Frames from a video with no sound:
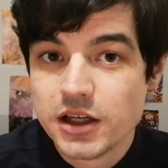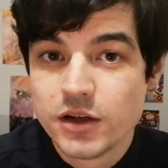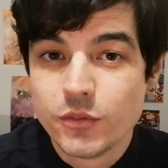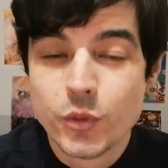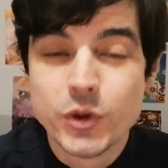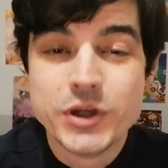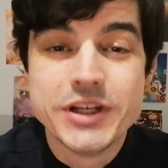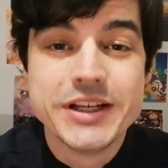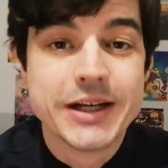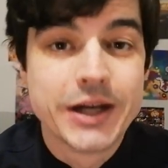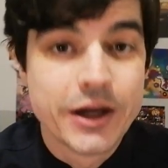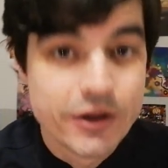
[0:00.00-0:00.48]

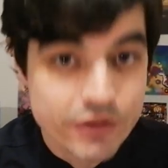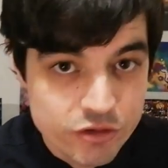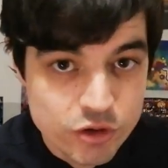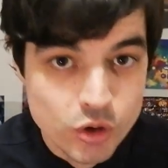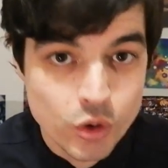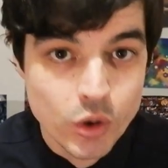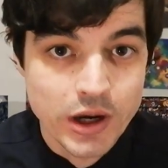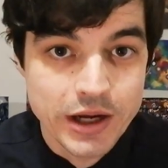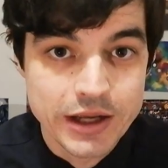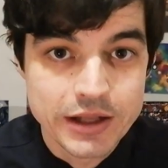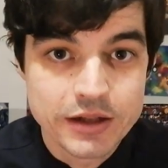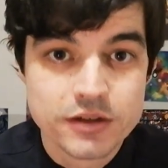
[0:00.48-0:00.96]
when you're going
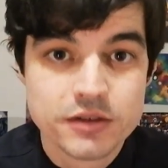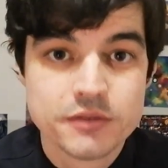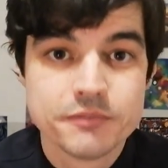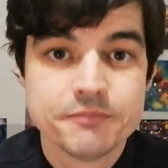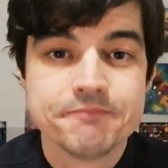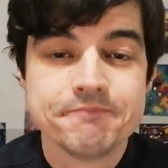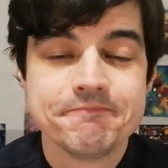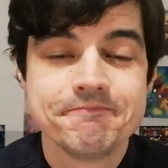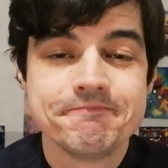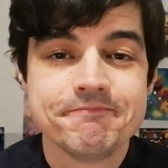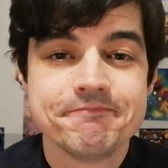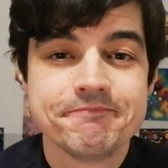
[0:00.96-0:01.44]
through hell,
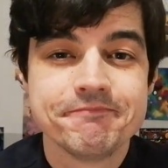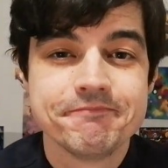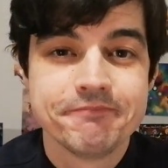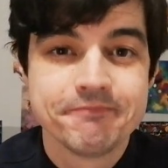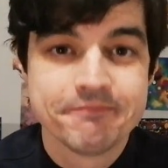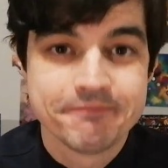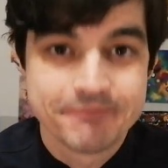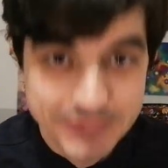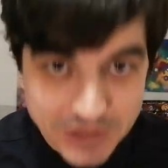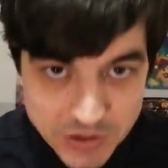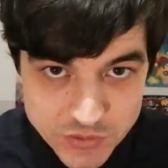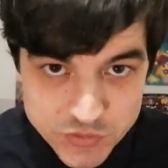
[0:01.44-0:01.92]

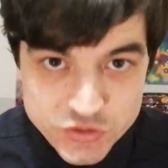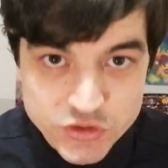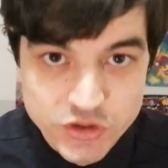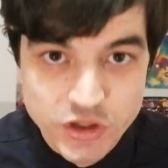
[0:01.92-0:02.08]
don't